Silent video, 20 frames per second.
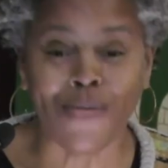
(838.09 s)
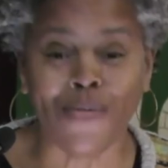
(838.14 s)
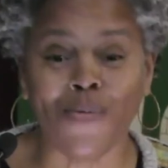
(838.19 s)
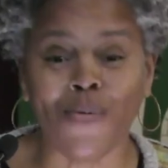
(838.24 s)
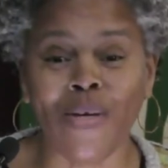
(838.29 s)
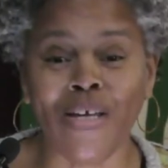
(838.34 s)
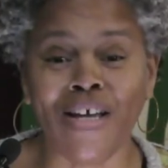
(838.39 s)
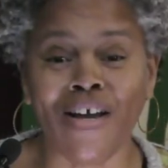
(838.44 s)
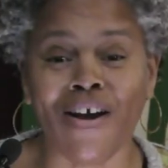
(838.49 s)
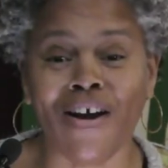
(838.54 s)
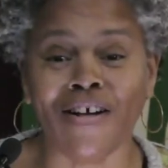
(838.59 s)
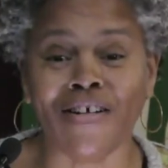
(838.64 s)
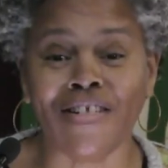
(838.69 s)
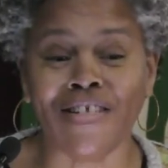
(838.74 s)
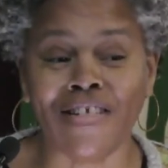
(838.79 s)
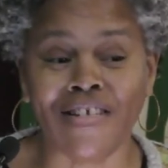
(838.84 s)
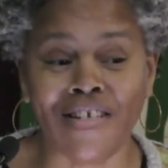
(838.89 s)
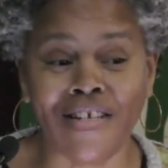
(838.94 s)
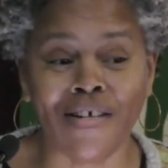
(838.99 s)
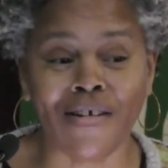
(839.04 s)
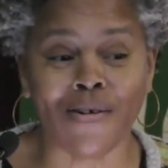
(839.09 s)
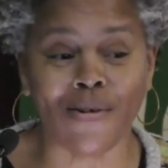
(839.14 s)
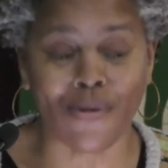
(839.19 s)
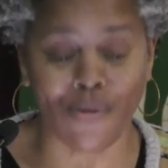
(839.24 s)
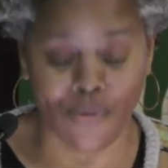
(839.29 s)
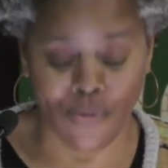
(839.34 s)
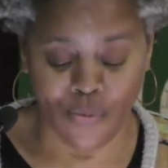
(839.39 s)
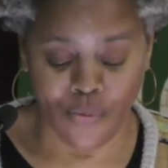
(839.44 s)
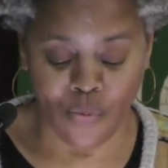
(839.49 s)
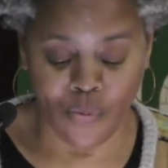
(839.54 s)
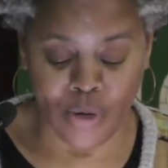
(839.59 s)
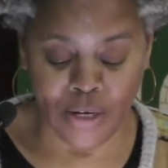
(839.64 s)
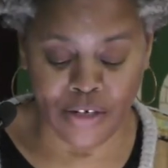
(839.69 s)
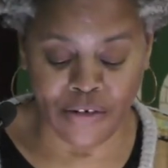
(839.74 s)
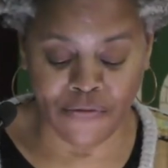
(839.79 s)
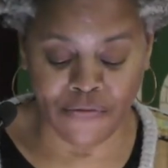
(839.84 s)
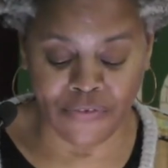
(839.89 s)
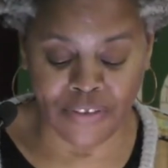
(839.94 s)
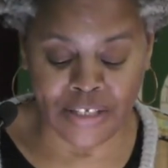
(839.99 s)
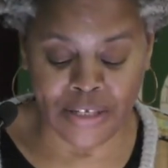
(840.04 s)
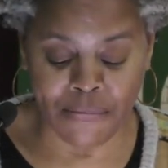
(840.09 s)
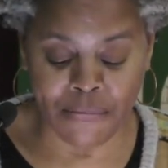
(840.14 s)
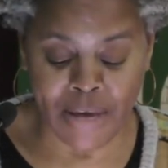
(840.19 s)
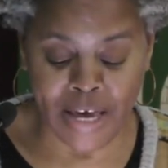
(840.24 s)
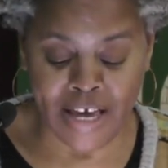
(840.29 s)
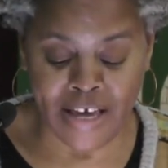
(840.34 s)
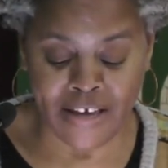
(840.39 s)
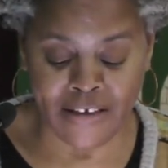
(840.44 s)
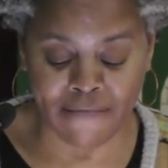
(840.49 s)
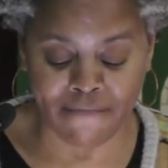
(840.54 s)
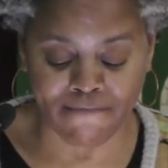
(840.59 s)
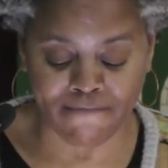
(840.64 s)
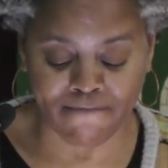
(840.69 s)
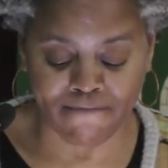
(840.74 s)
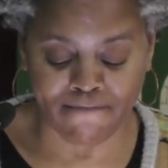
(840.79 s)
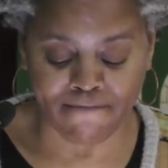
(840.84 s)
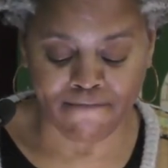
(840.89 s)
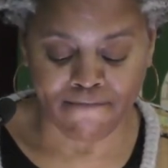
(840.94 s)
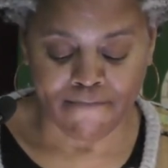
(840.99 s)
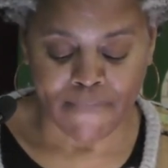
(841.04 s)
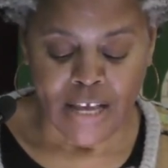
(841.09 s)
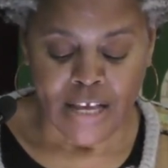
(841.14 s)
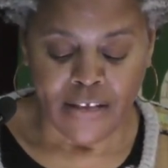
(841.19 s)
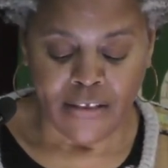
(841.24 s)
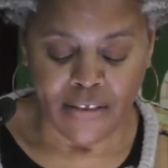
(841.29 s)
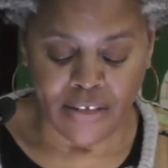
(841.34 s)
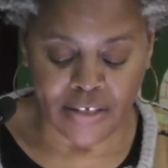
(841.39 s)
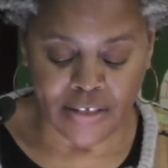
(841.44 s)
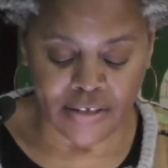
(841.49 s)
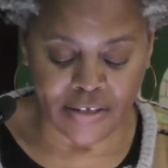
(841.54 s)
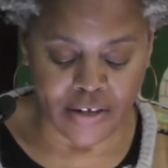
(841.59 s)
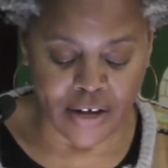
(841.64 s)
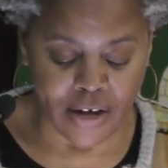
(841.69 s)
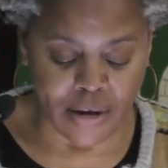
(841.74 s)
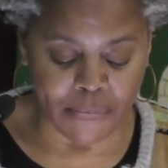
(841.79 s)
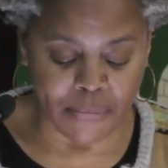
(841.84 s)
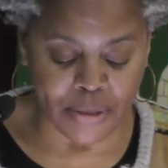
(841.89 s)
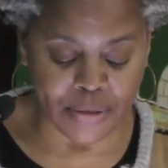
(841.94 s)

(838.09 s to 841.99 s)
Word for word: we are still wonderfully made. This psalm